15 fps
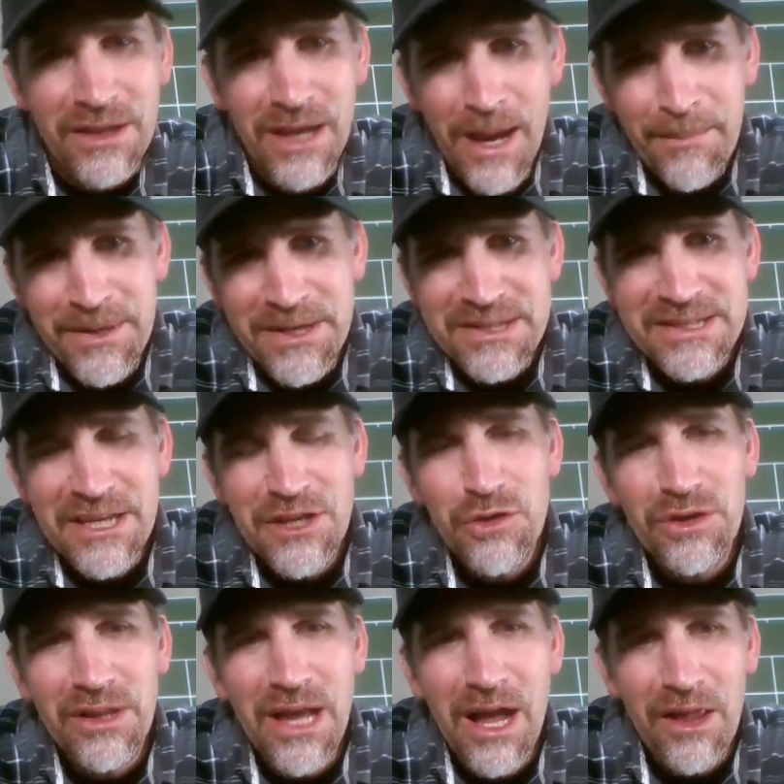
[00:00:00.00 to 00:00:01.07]
I'm going to sing you
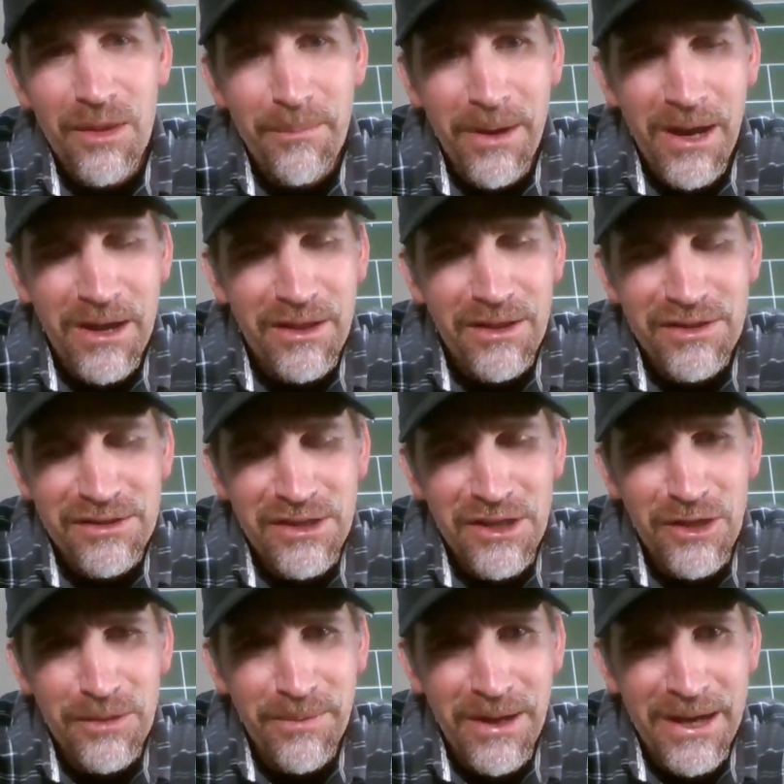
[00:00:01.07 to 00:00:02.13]
a lullaby.
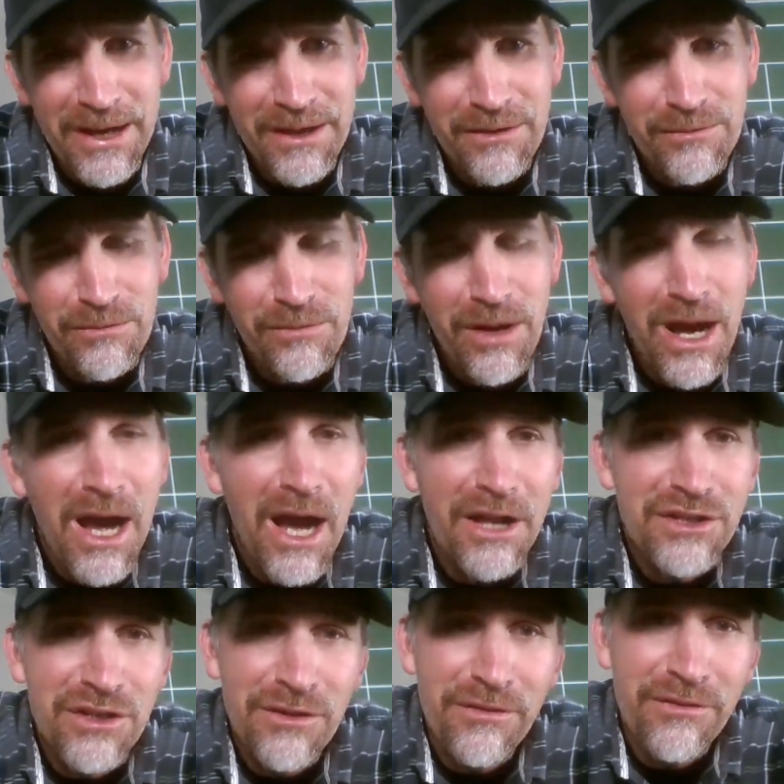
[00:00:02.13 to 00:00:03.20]
Lullaby.
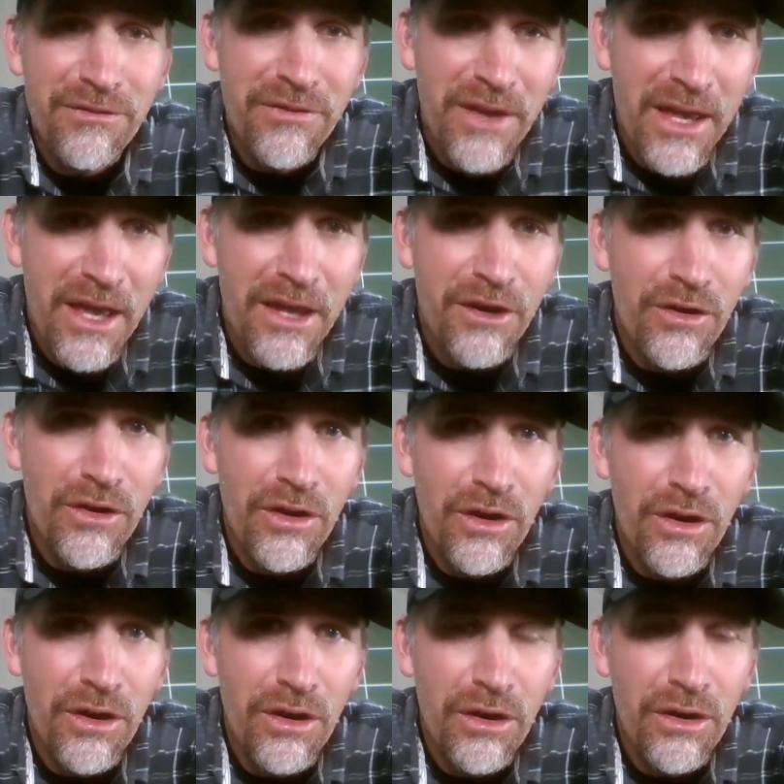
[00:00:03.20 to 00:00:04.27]
Roger
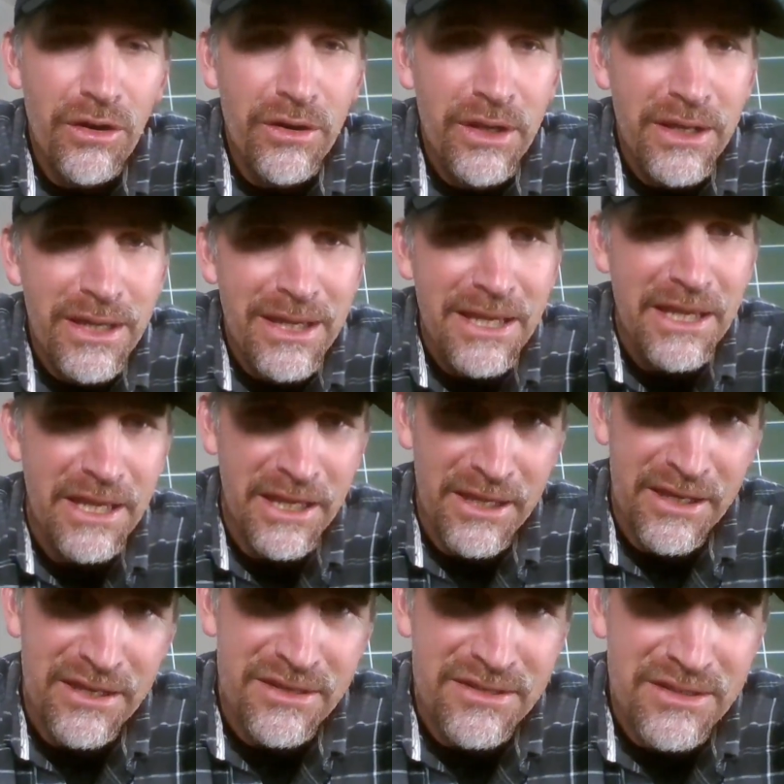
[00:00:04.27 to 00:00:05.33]
Federer
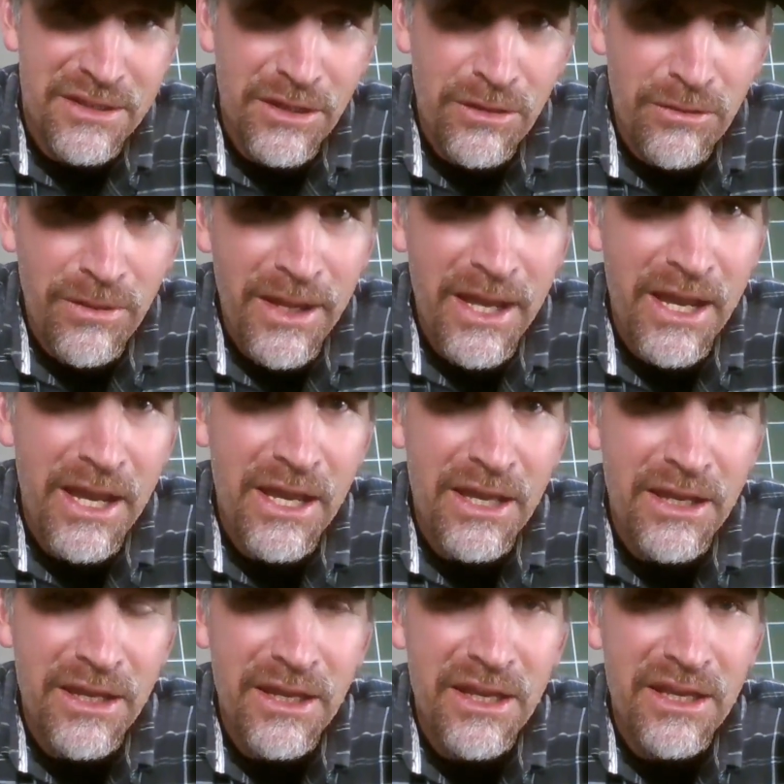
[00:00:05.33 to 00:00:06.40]
is the
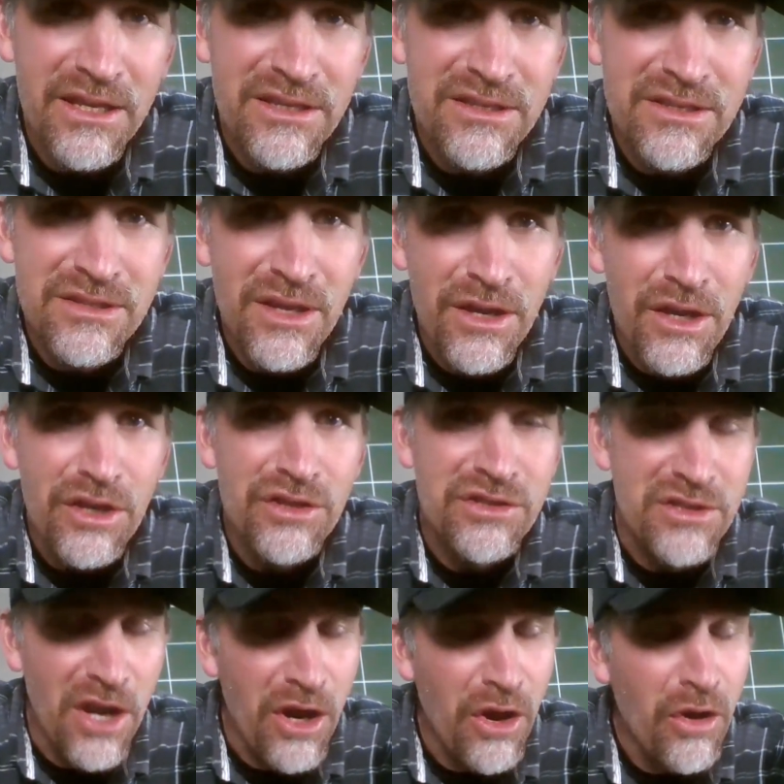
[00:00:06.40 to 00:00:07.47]
greatest.
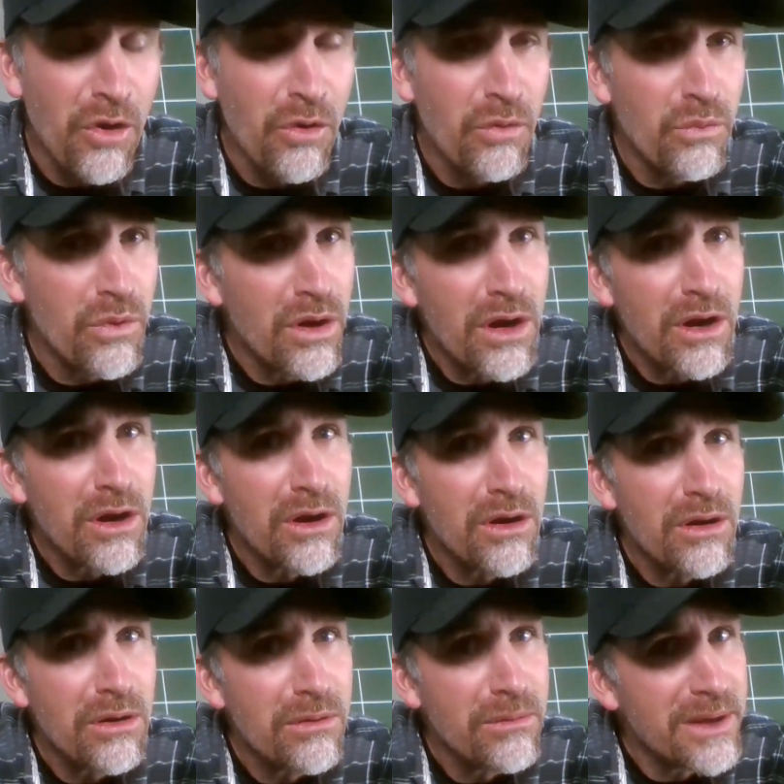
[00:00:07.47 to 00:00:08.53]
Don't
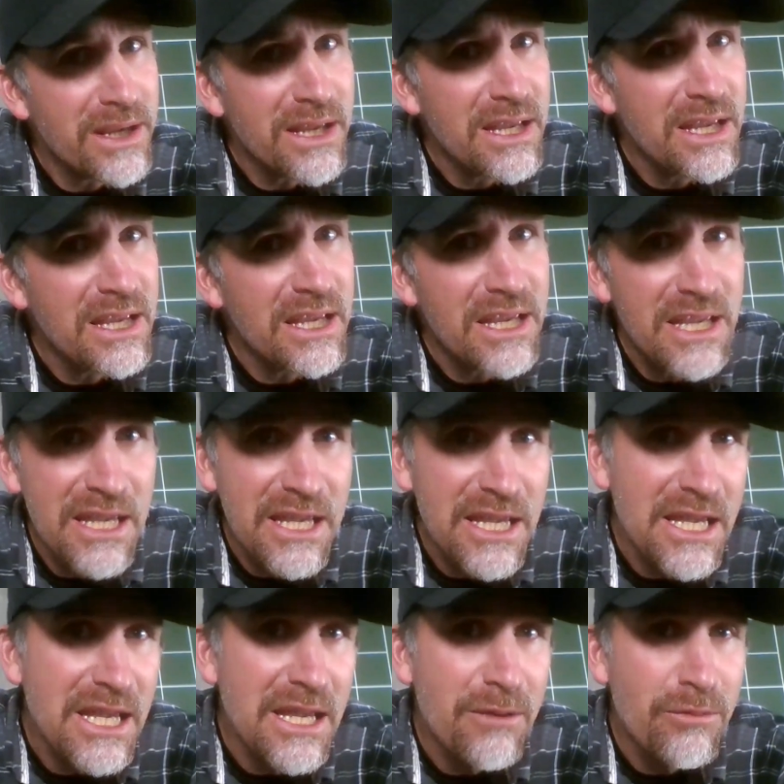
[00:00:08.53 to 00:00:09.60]
worry,
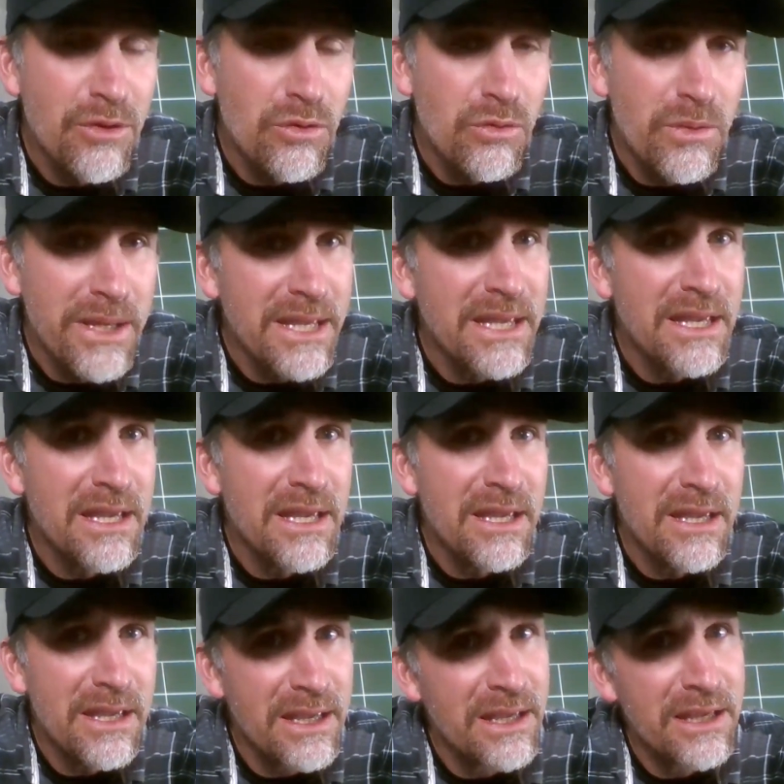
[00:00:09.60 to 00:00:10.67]
he will
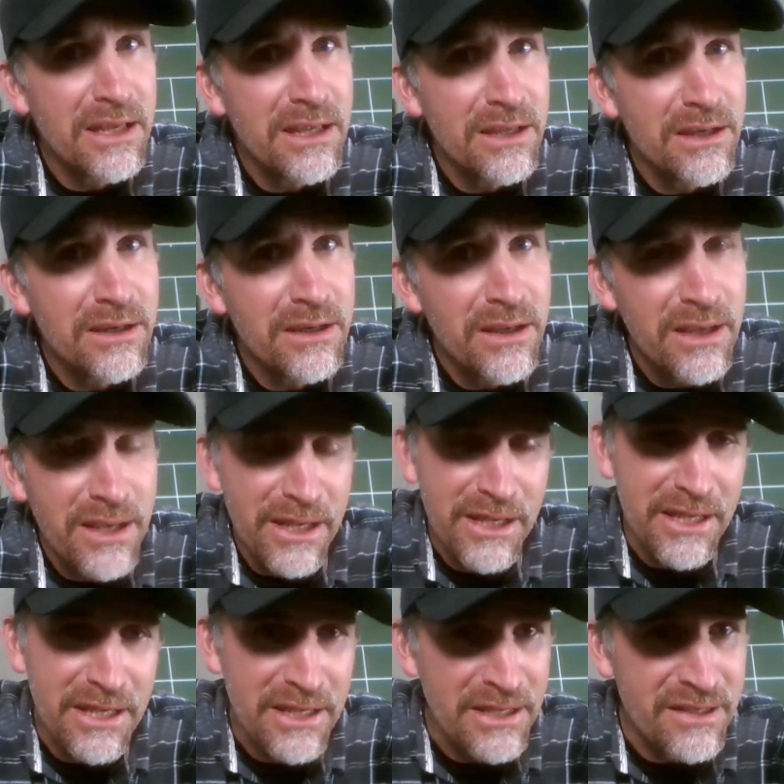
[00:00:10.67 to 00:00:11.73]
win.
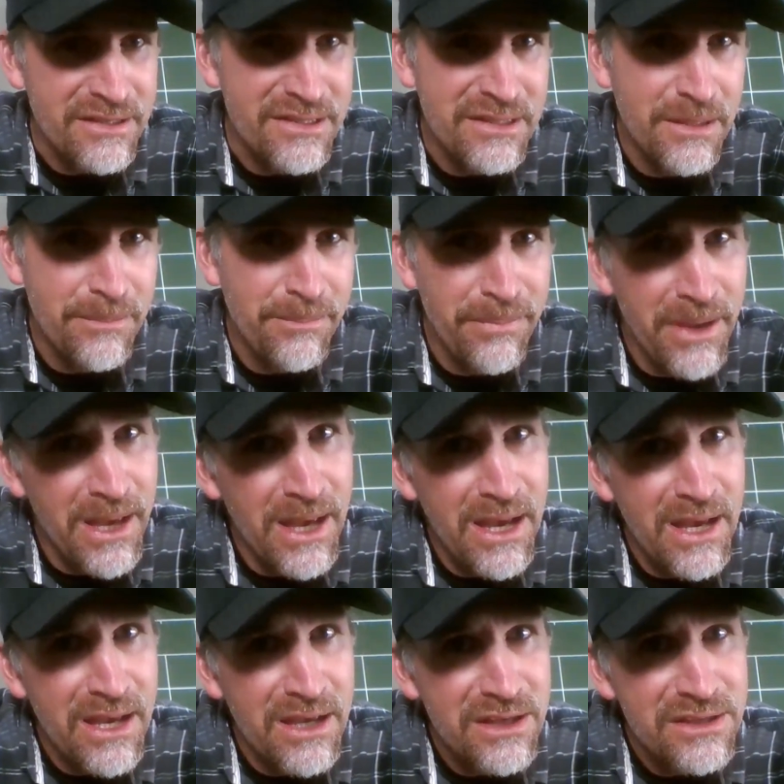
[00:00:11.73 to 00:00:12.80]
He's the
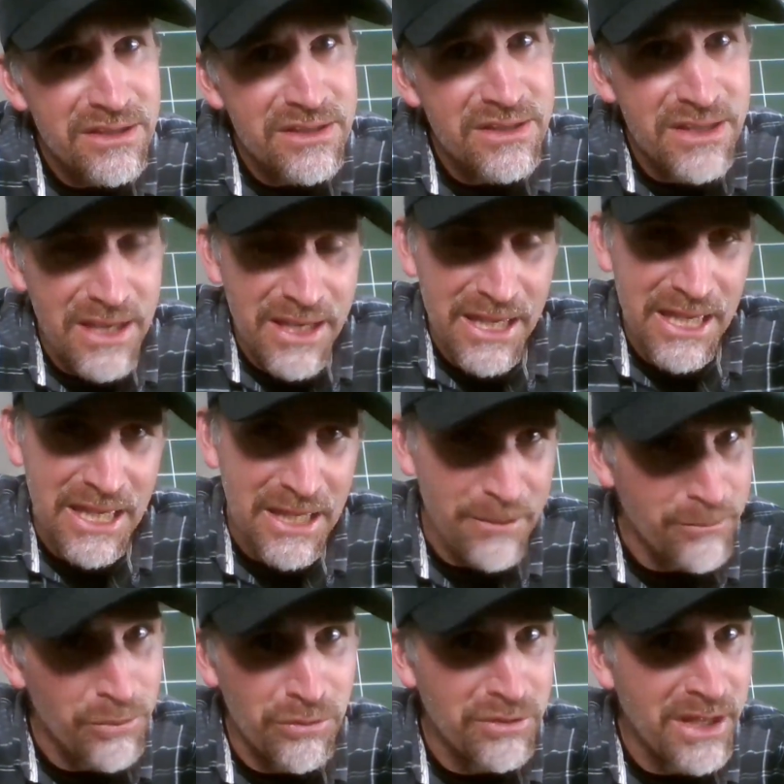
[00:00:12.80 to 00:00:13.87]
best.
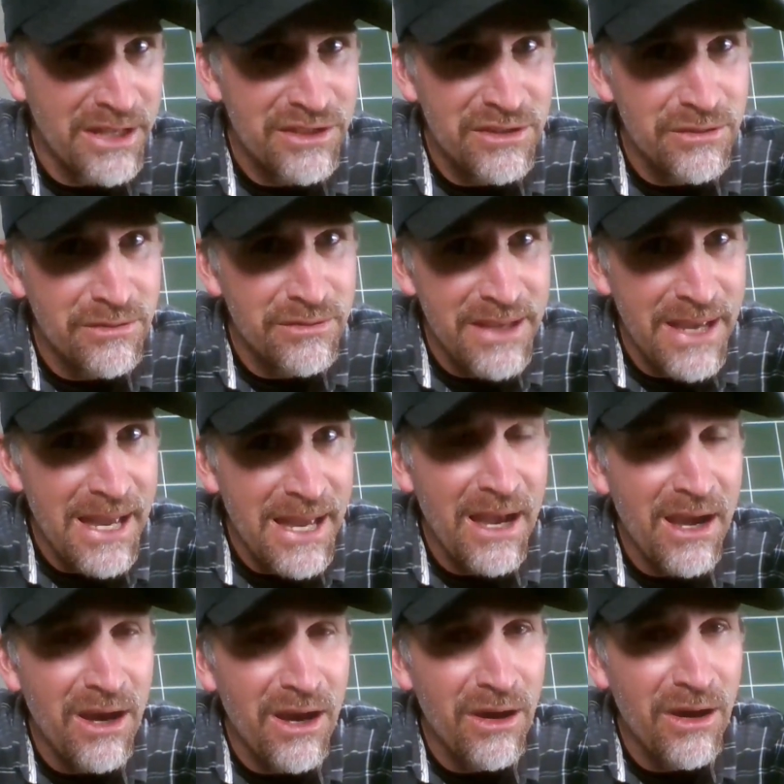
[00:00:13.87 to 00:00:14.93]
He won't let you
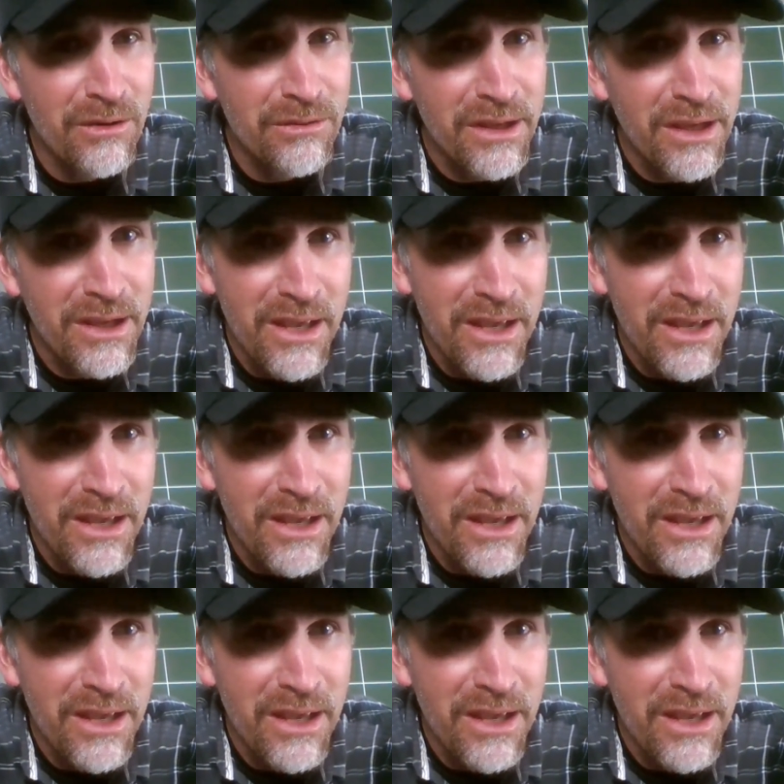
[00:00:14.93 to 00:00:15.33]
down.